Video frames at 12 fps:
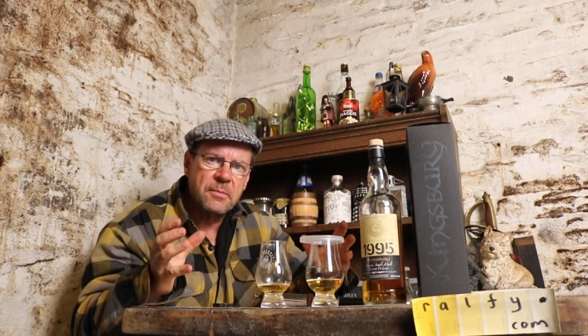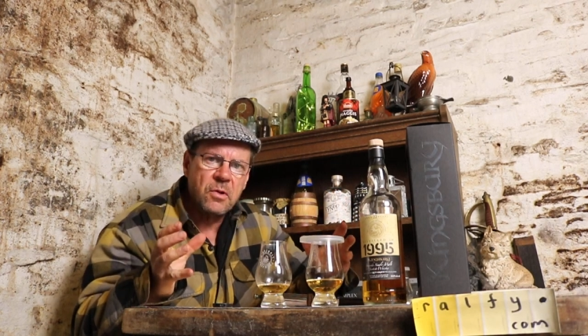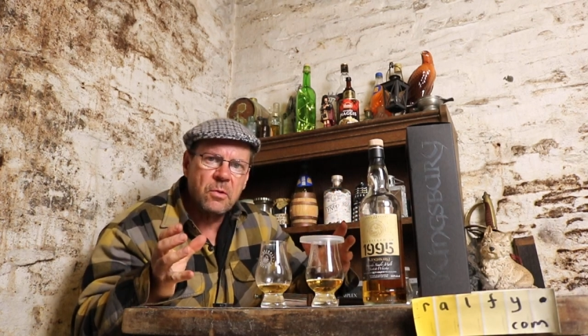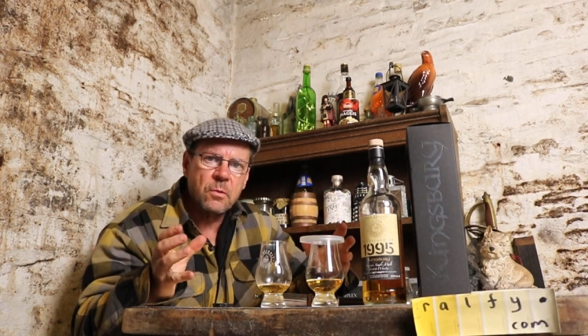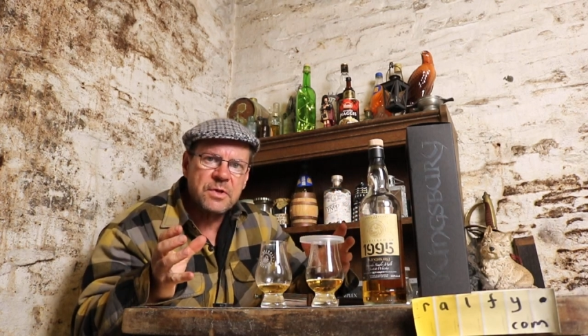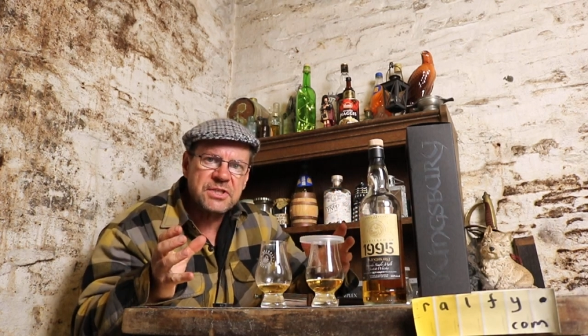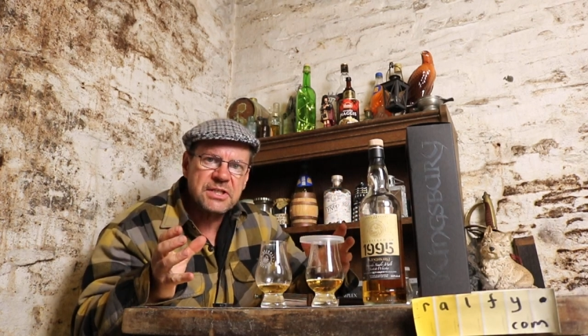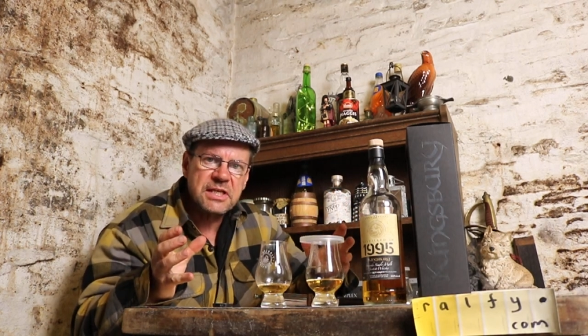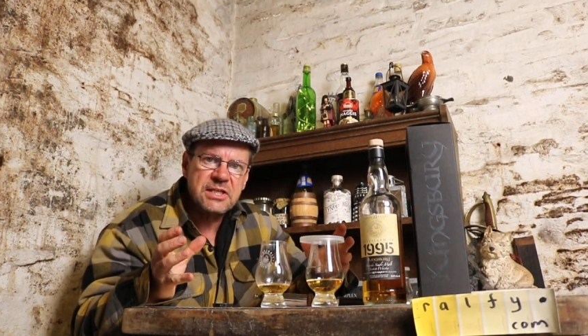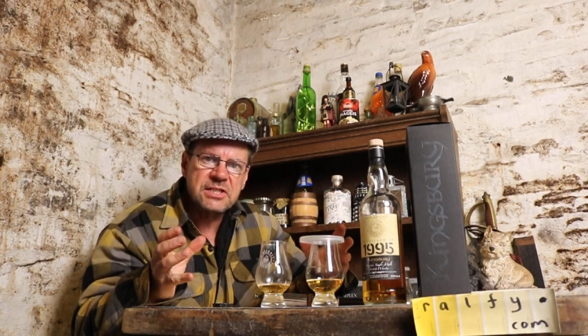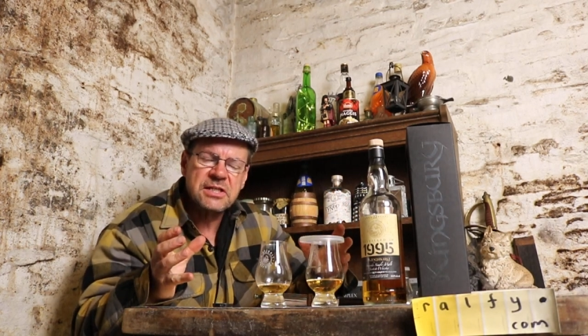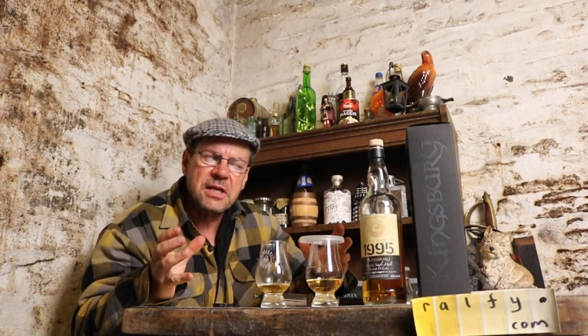malt
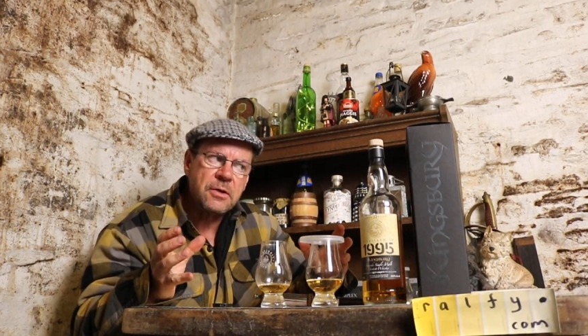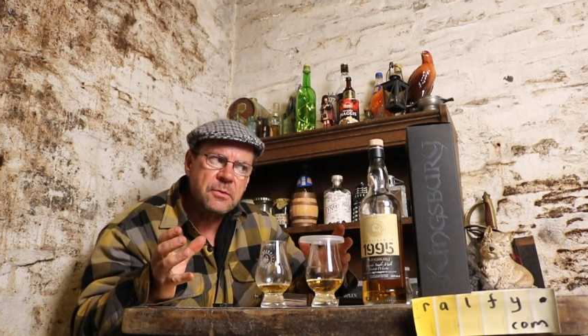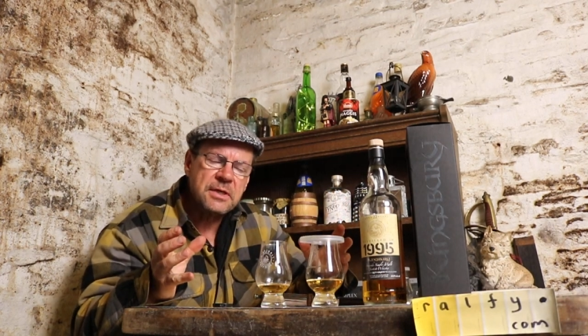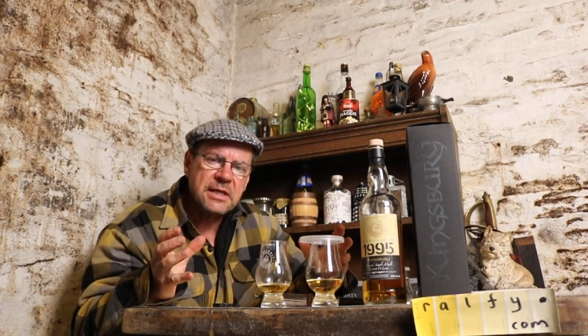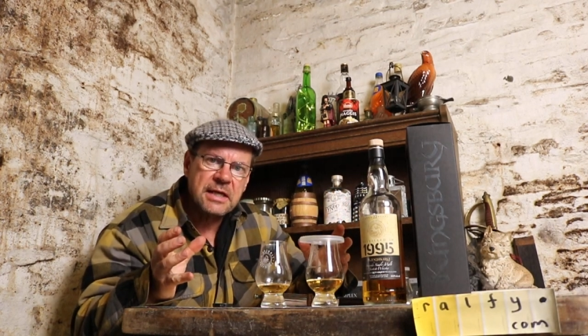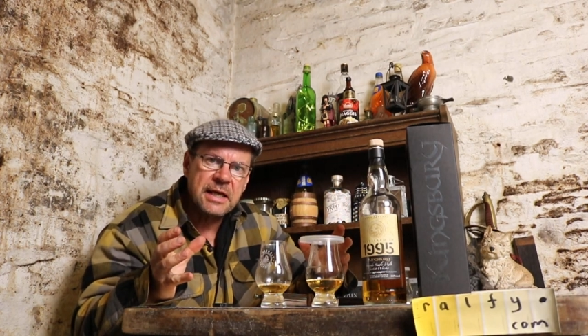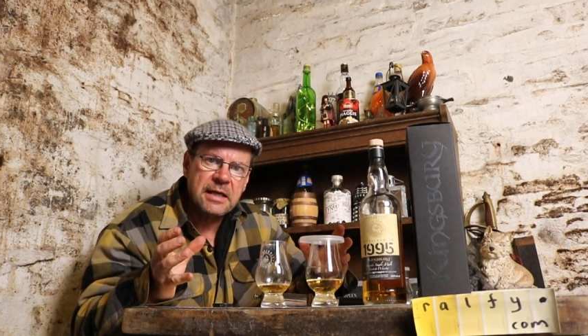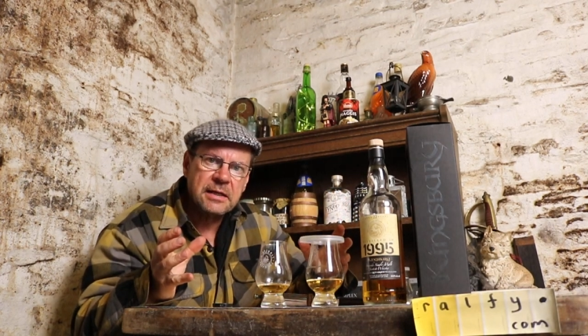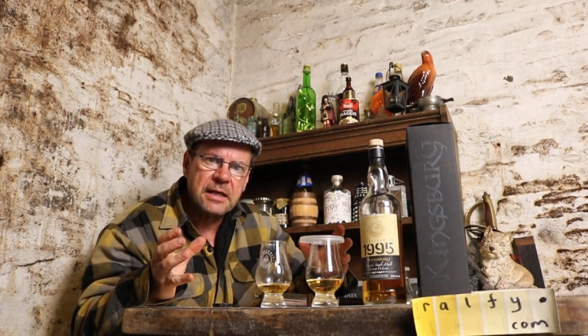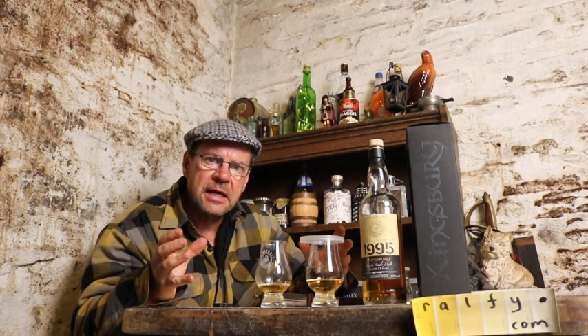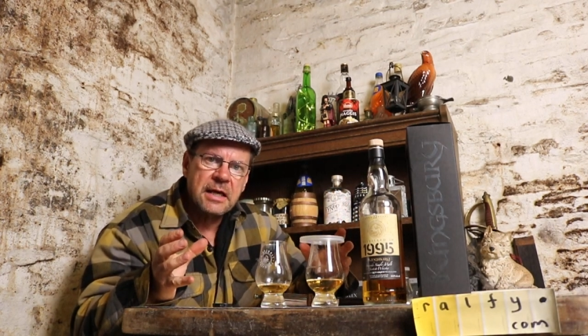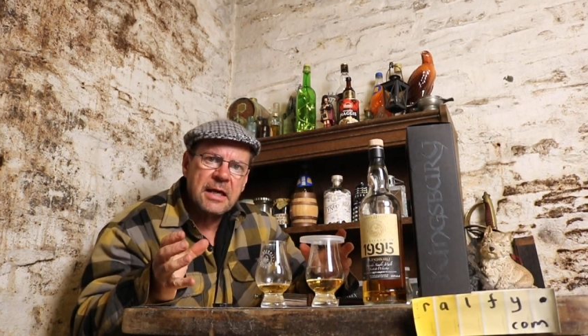whiskies now and
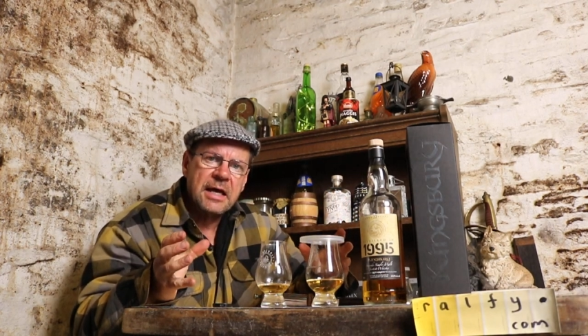again